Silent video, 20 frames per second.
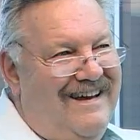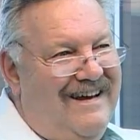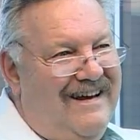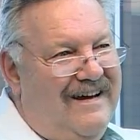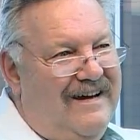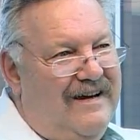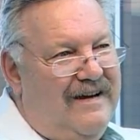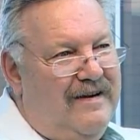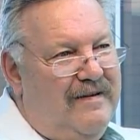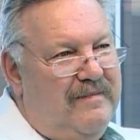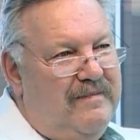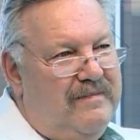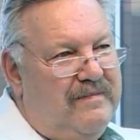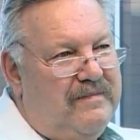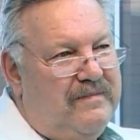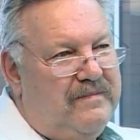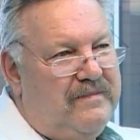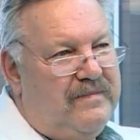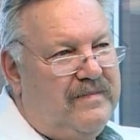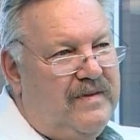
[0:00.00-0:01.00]
um,
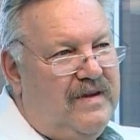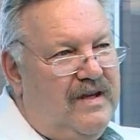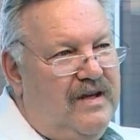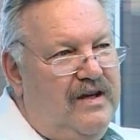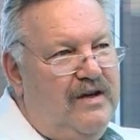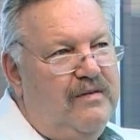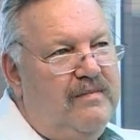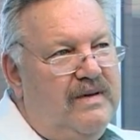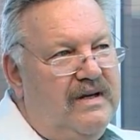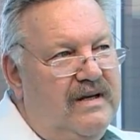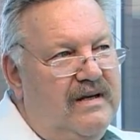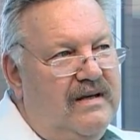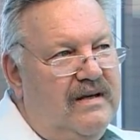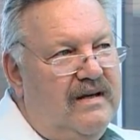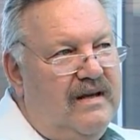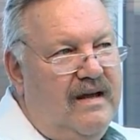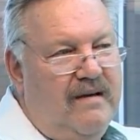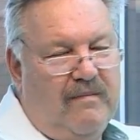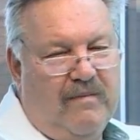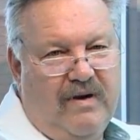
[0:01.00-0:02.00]
human
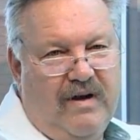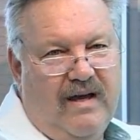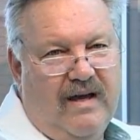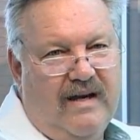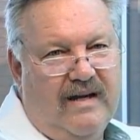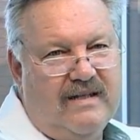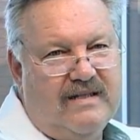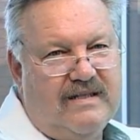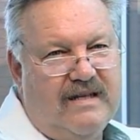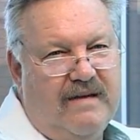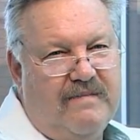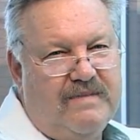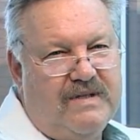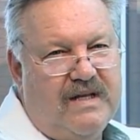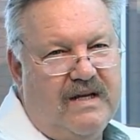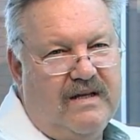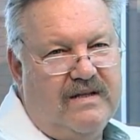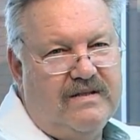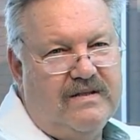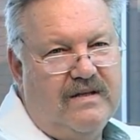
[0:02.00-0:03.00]
embryonic stem
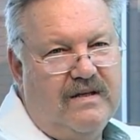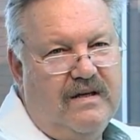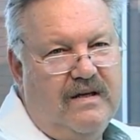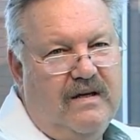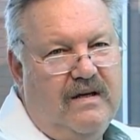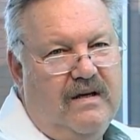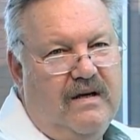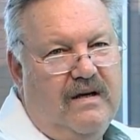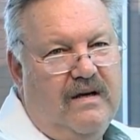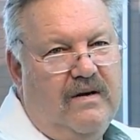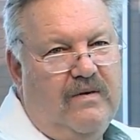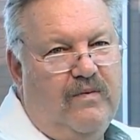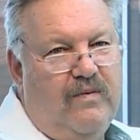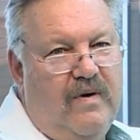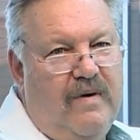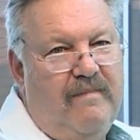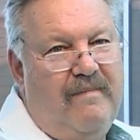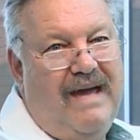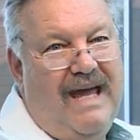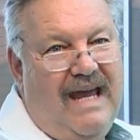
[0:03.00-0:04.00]
cells
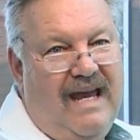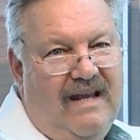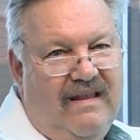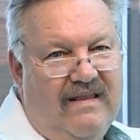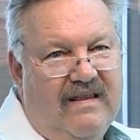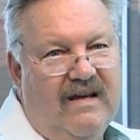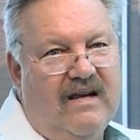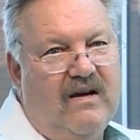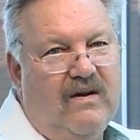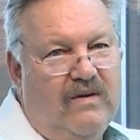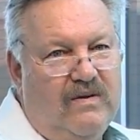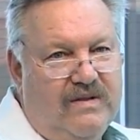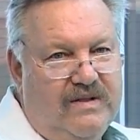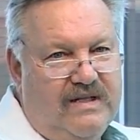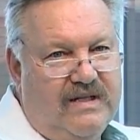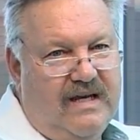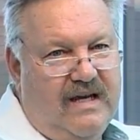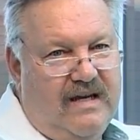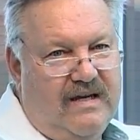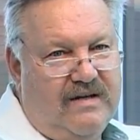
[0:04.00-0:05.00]
remain the gold
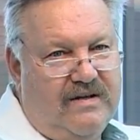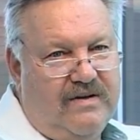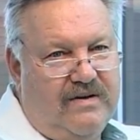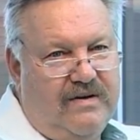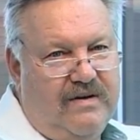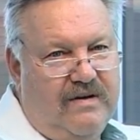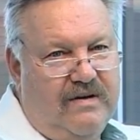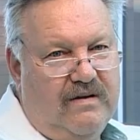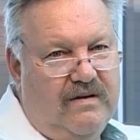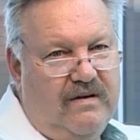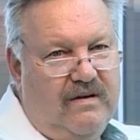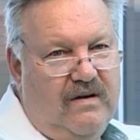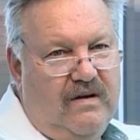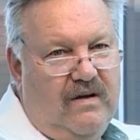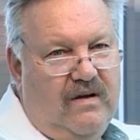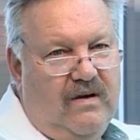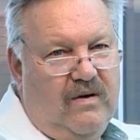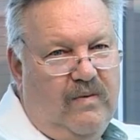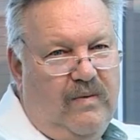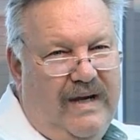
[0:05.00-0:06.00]
standard.
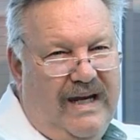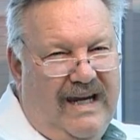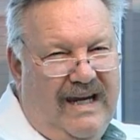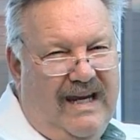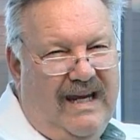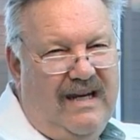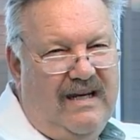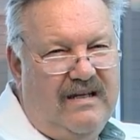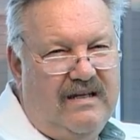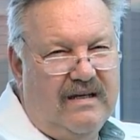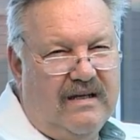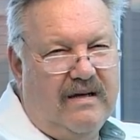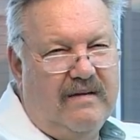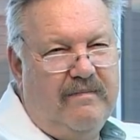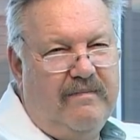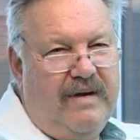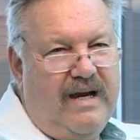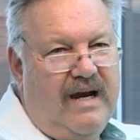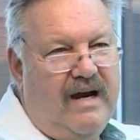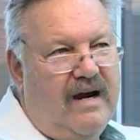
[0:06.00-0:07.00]
We need to
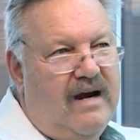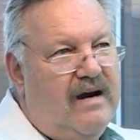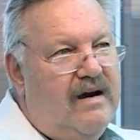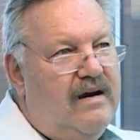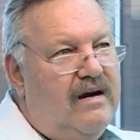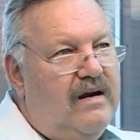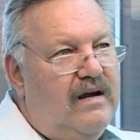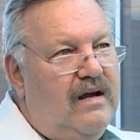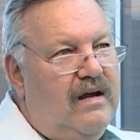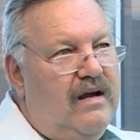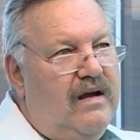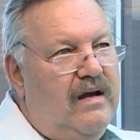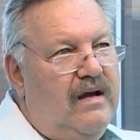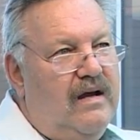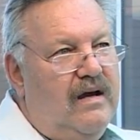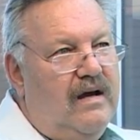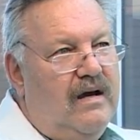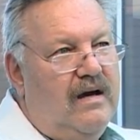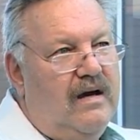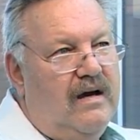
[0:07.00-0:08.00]
compare
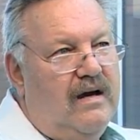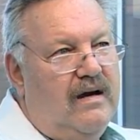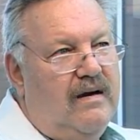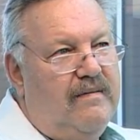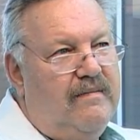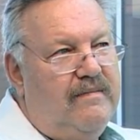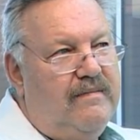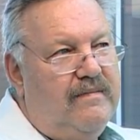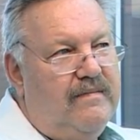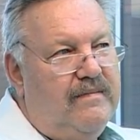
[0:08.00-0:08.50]
um,